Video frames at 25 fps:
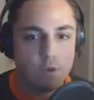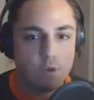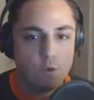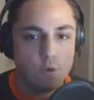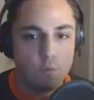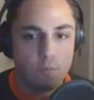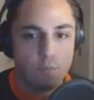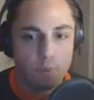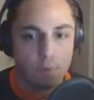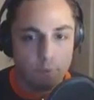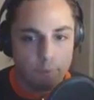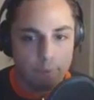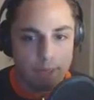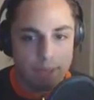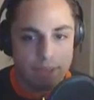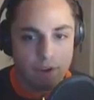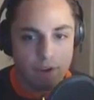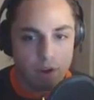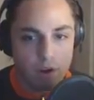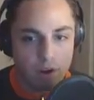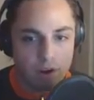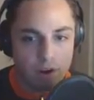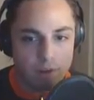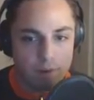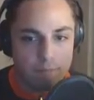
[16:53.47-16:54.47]
bullpen
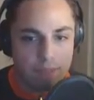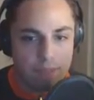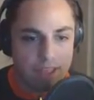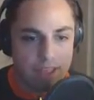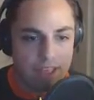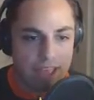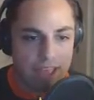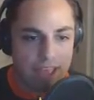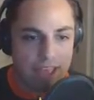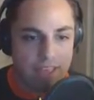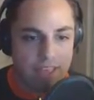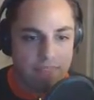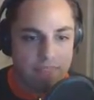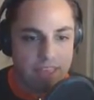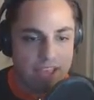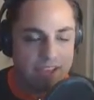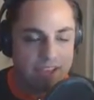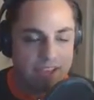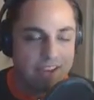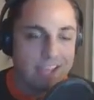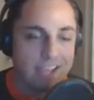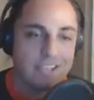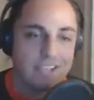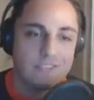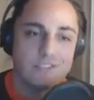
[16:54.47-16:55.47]
arm, and then
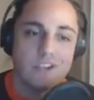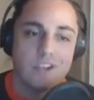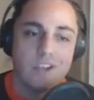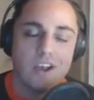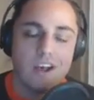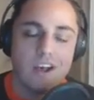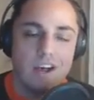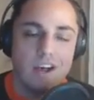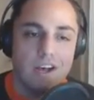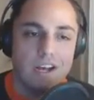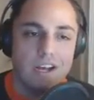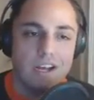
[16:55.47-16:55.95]
a, st uh,